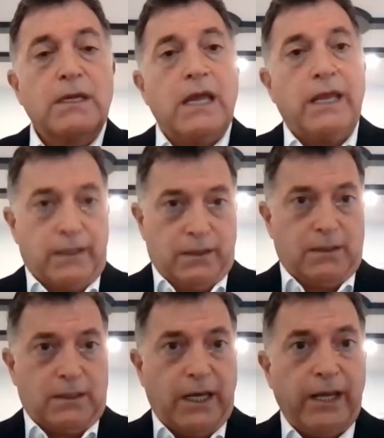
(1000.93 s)
In
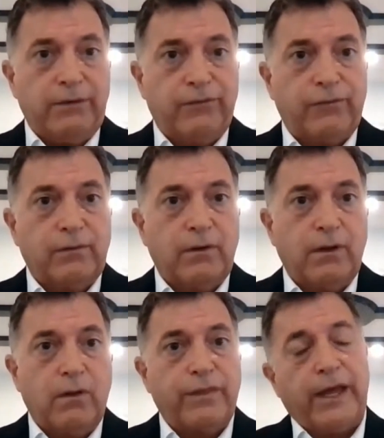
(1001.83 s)
case
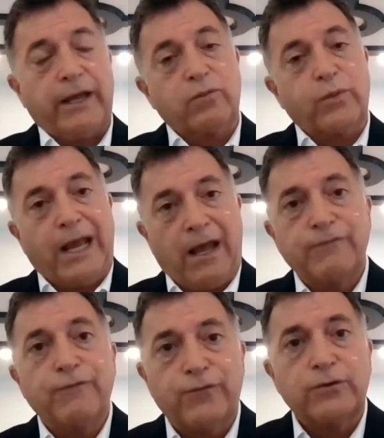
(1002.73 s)
that we
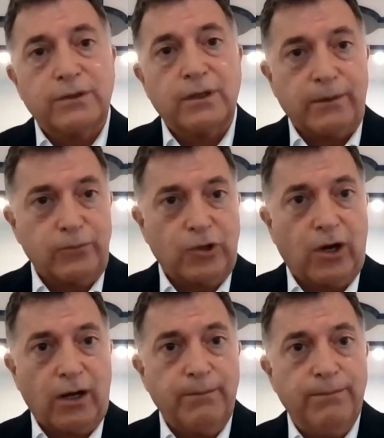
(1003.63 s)
have a full-time
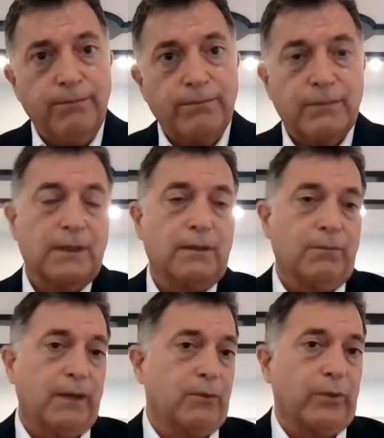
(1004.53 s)
job,
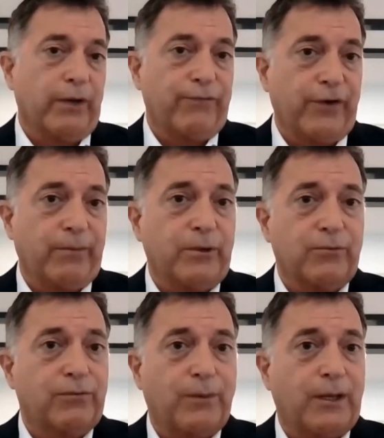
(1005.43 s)
and maybe we have family
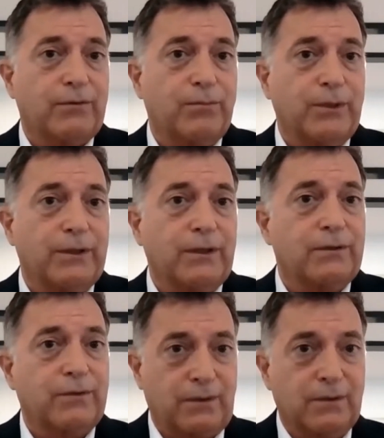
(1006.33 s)

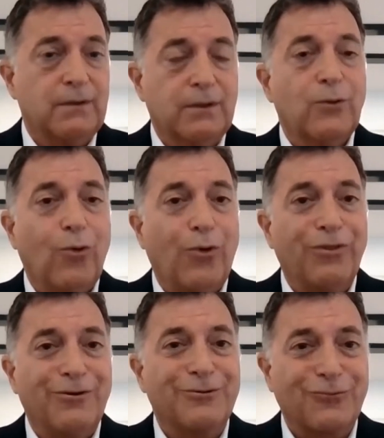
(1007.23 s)
responsibilities and
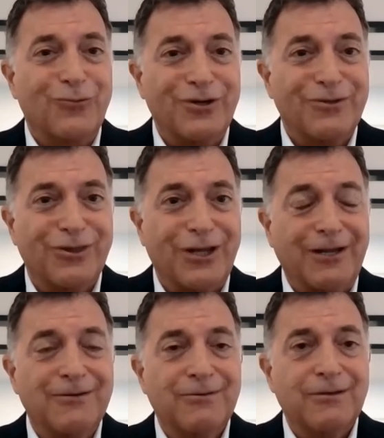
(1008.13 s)
all those real
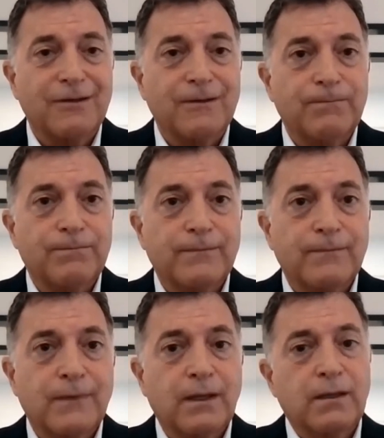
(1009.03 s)
things,
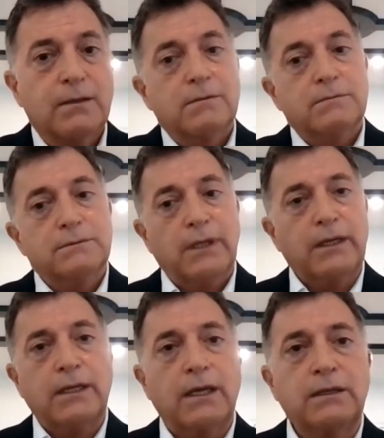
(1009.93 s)

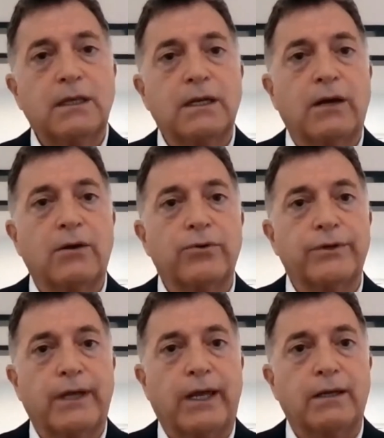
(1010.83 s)
dedicate an hour
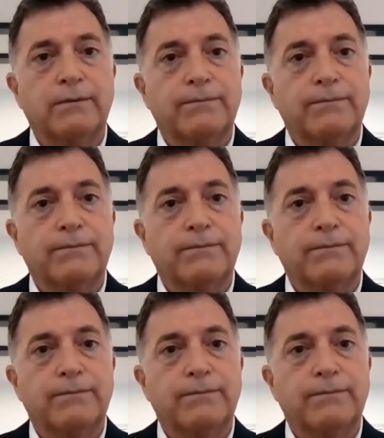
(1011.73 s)
a day.